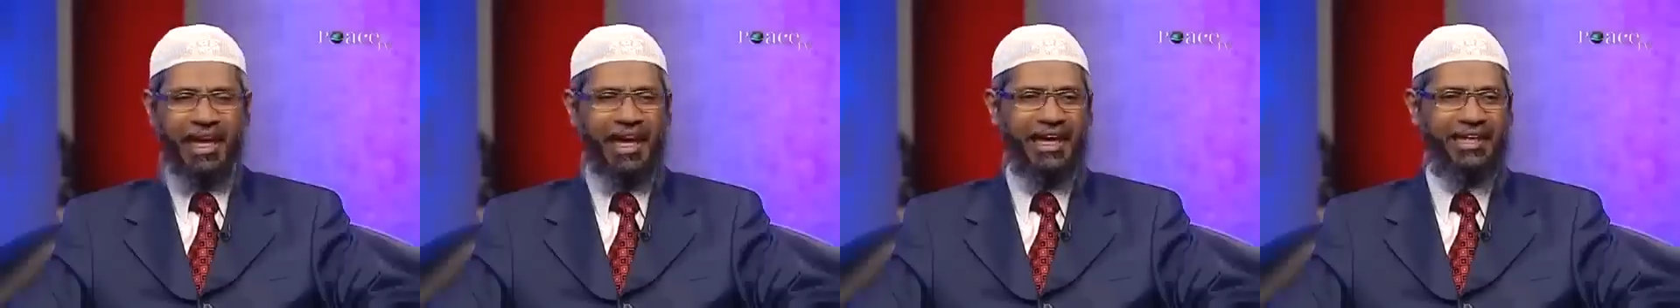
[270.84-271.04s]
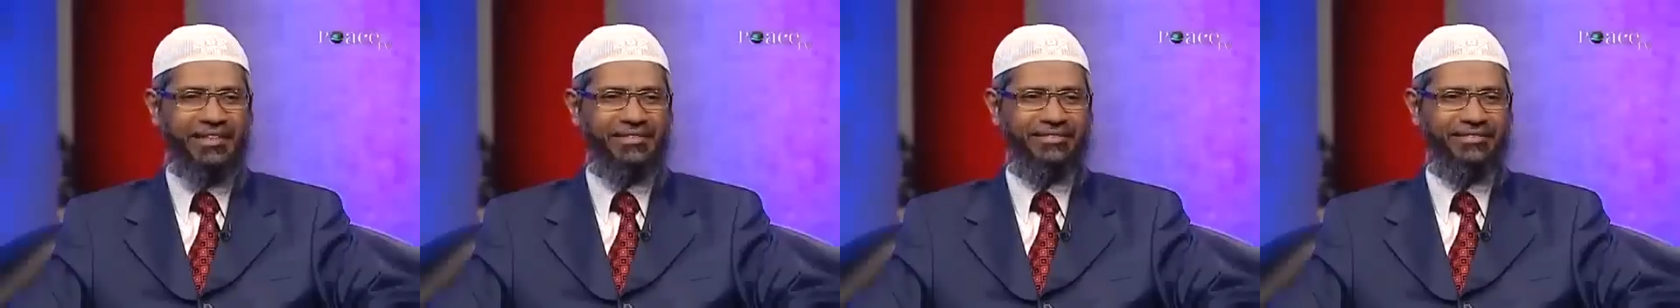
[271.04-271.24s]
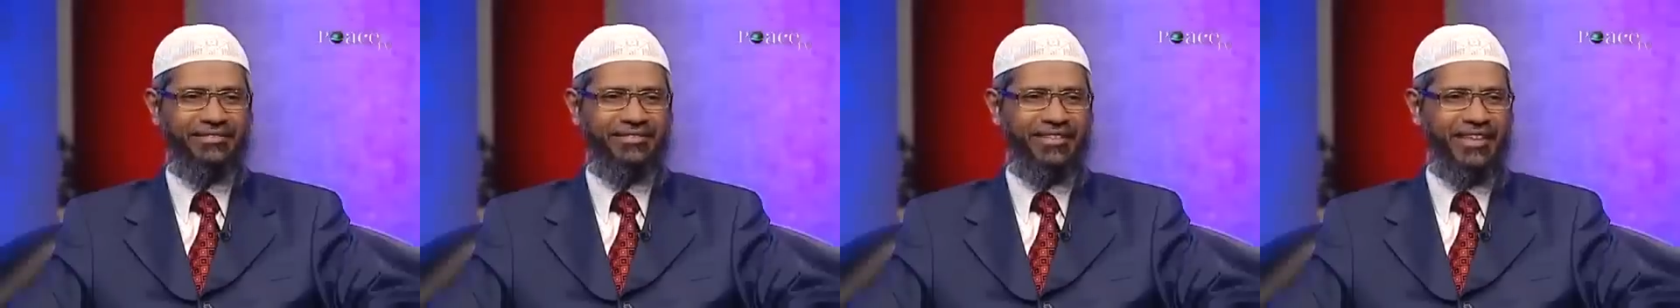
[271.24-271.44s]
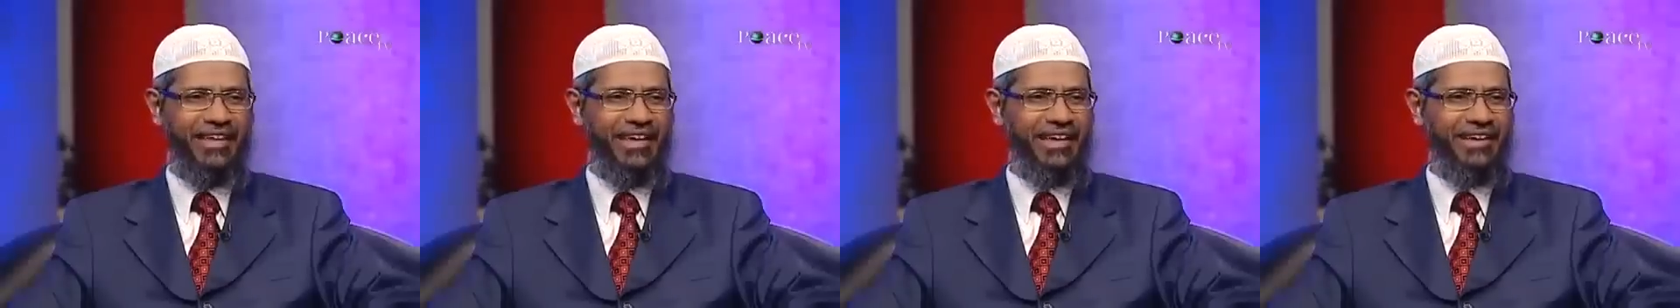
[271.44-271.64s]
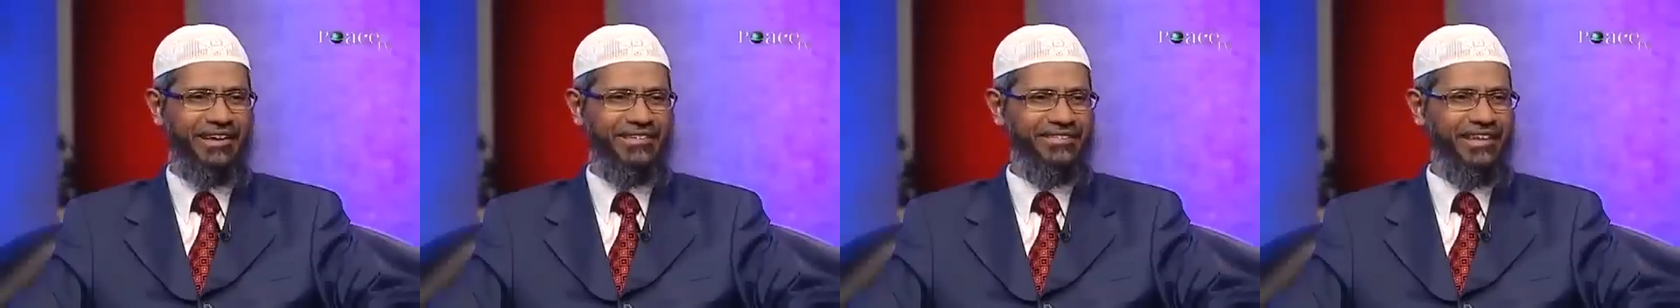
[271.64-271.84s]
And
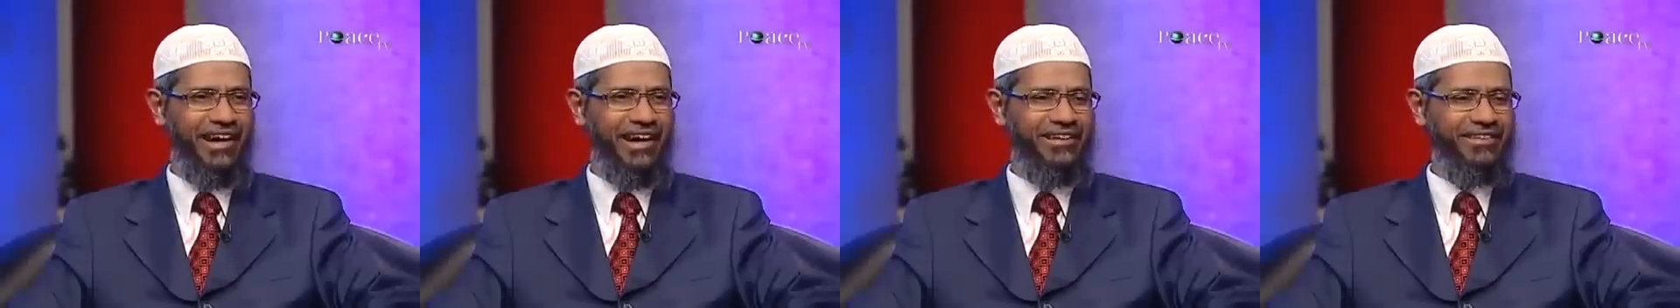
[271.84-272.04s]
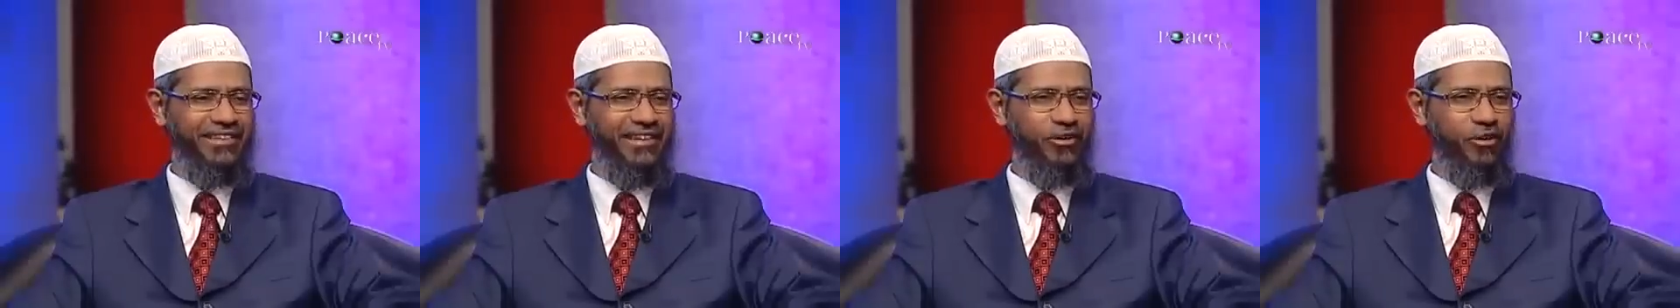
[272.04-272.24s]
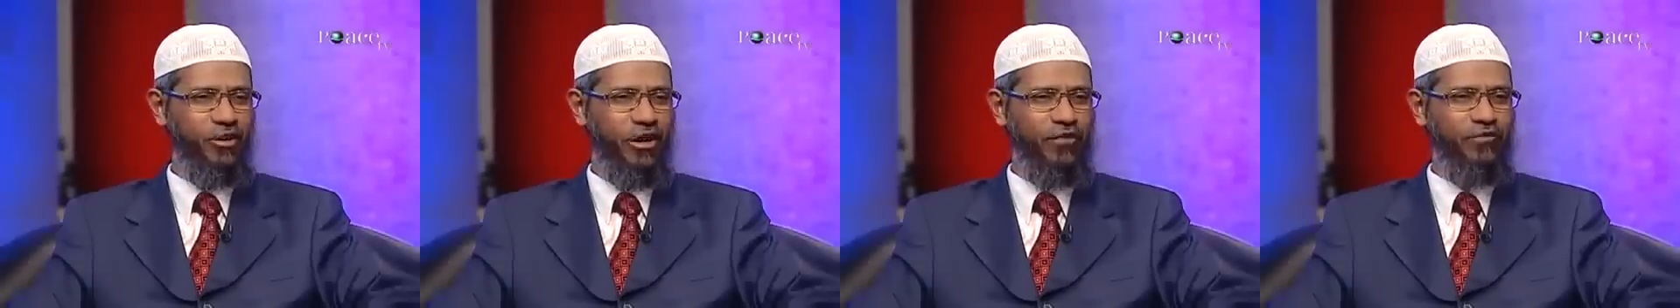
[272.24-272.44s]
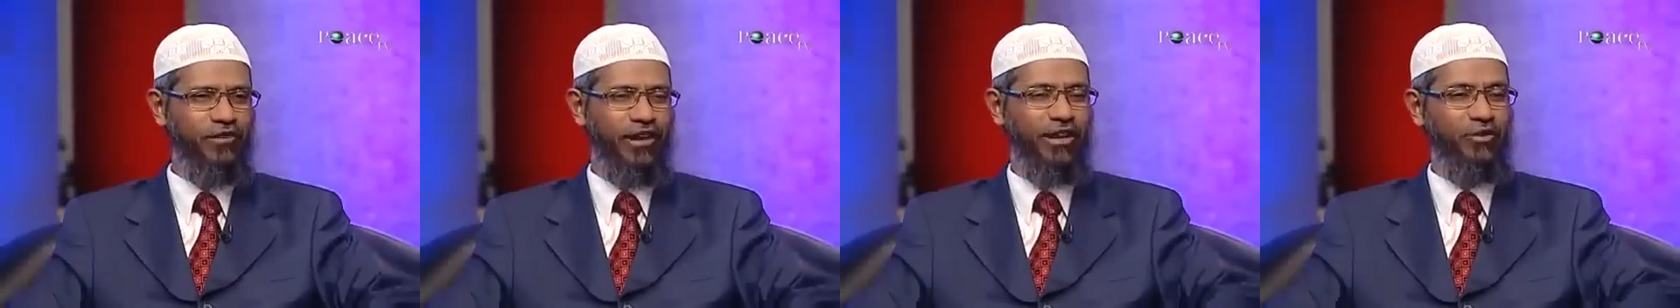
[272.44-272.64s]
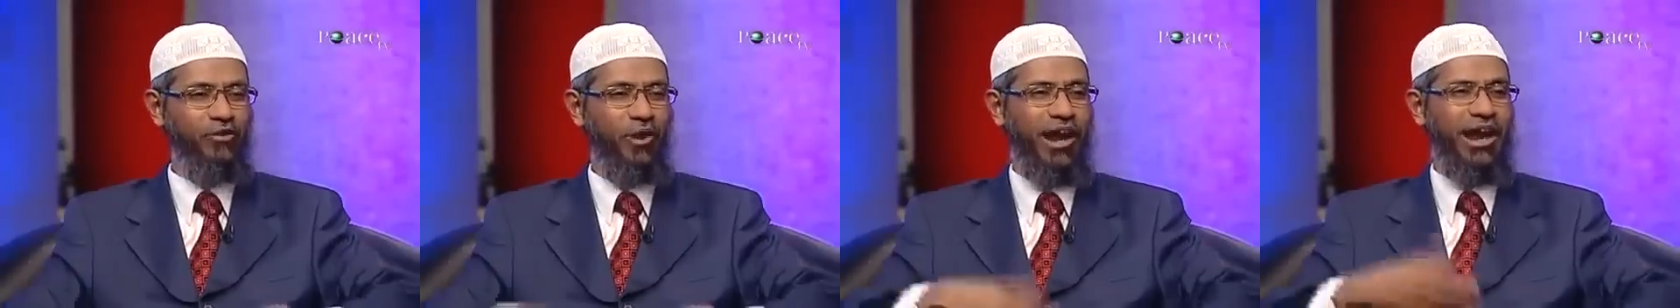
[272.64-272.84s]
they start saying, okay,
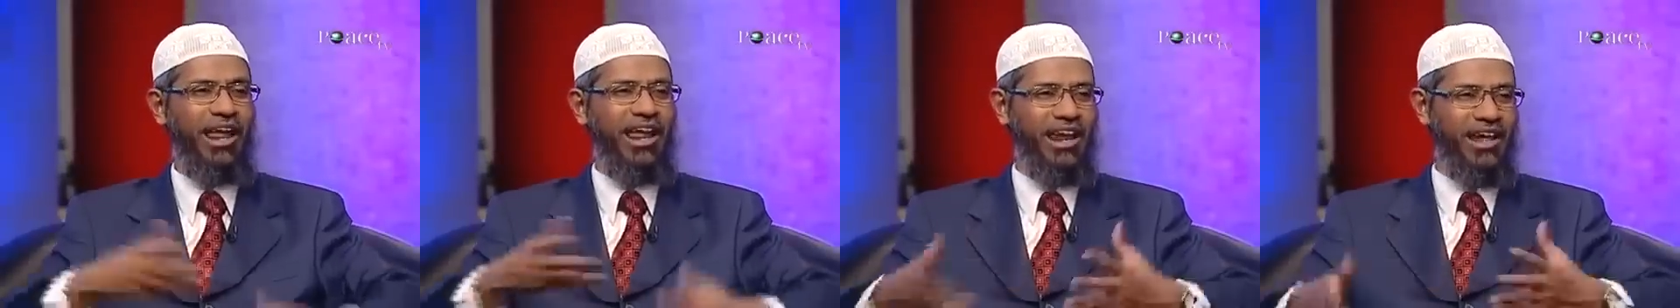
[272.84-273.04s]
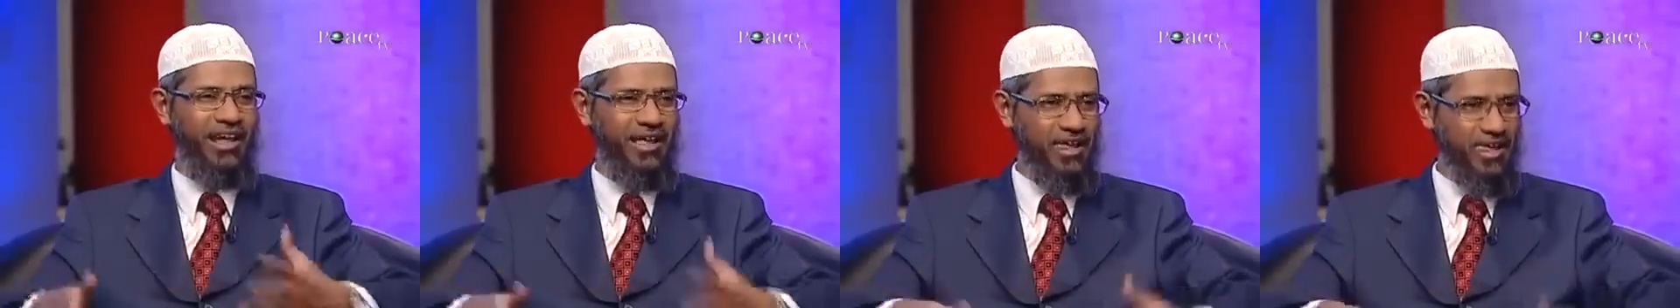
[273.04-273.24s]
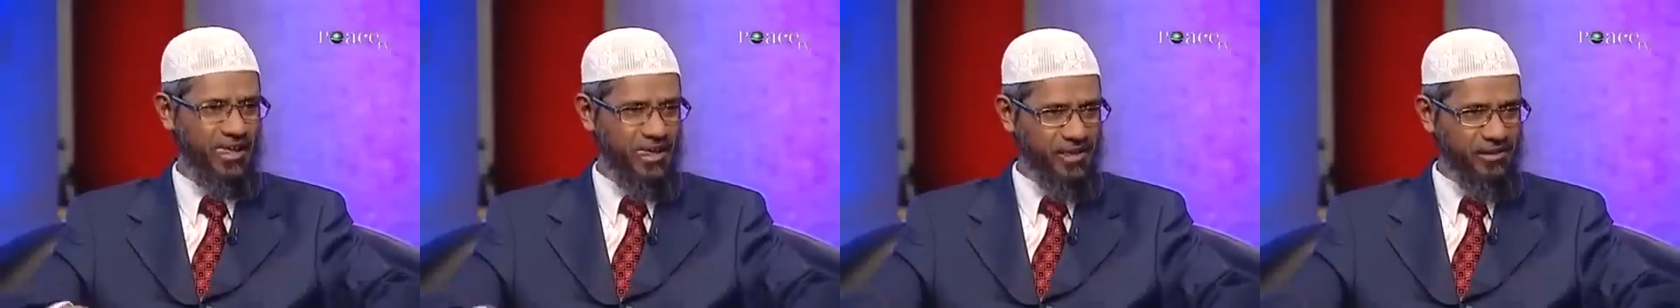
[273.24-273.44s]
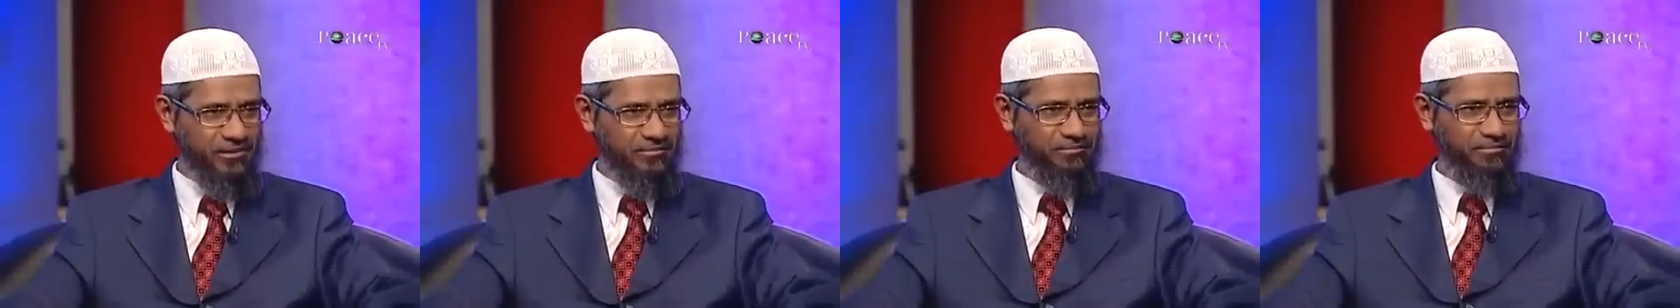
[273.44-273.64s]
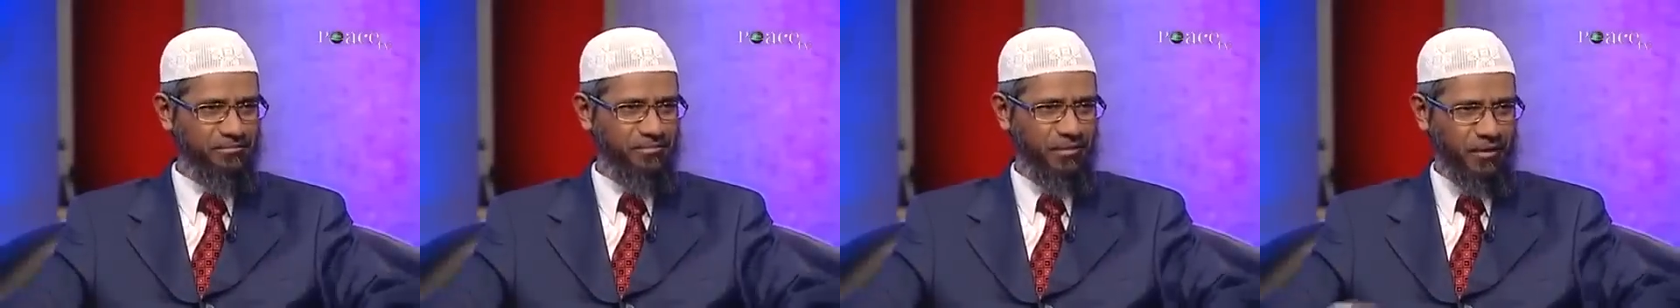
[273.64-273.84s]
we can do halala.
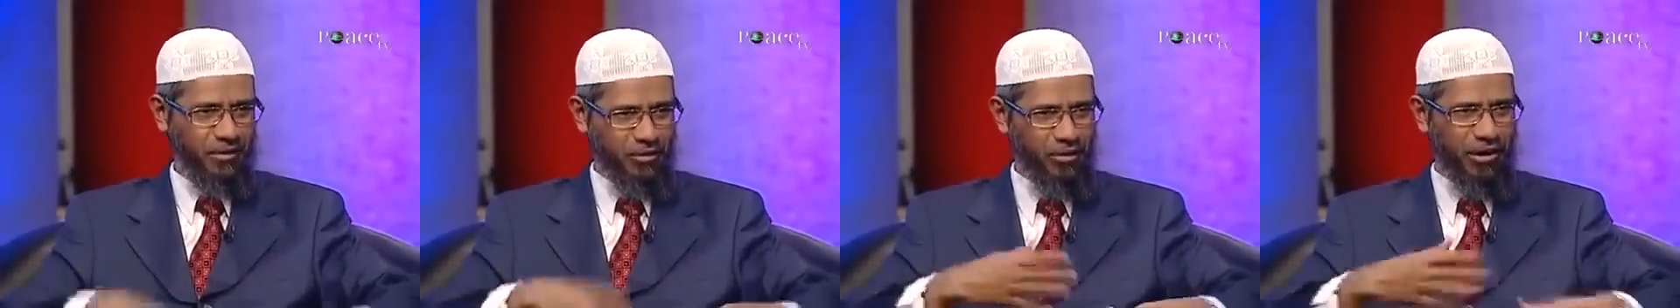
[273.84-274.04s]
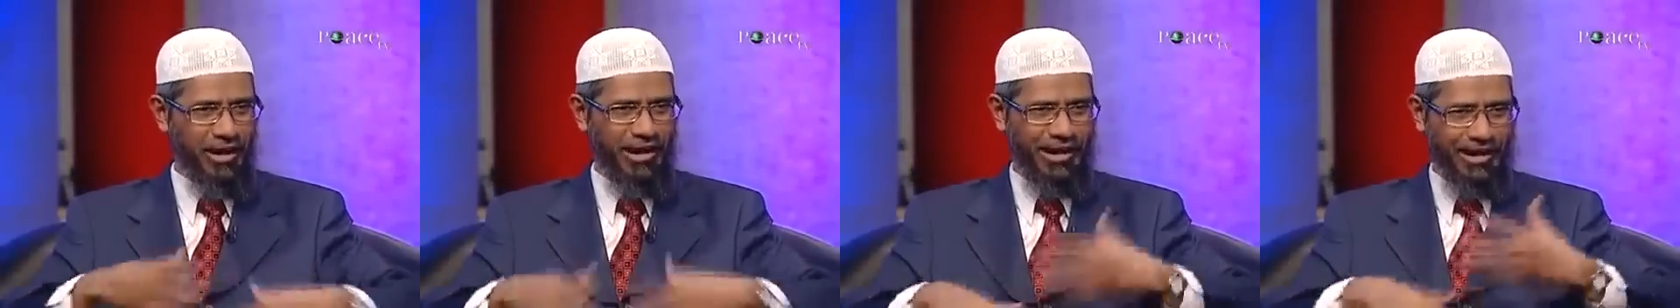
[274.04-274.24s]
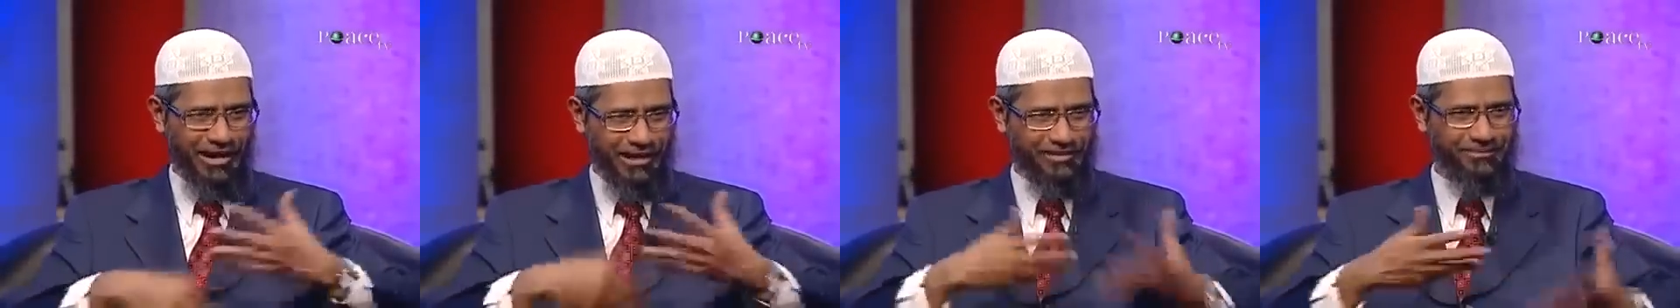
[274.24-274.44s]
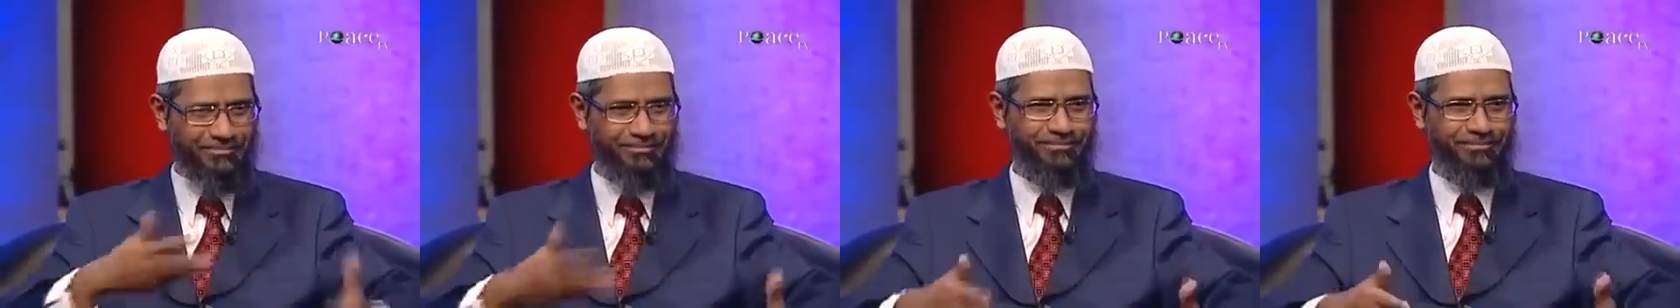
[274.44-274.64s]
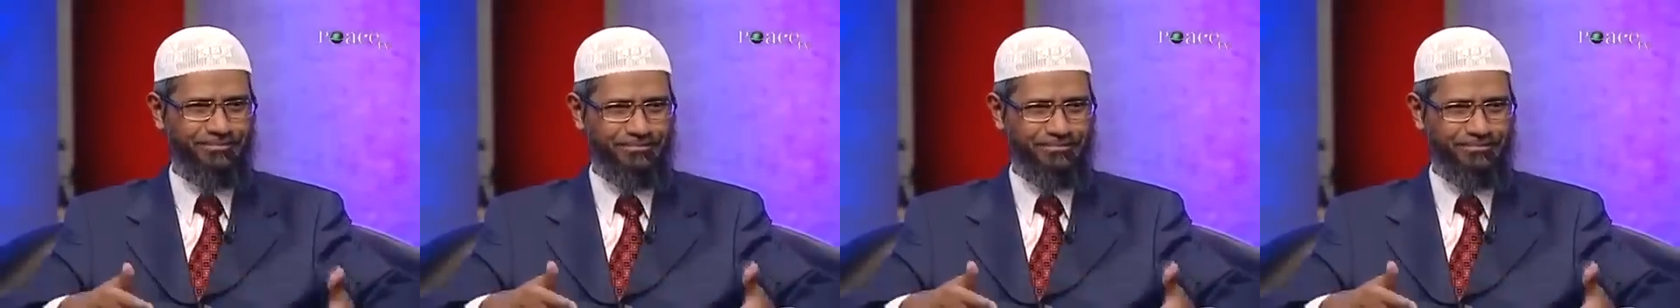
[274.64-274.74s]
Halala?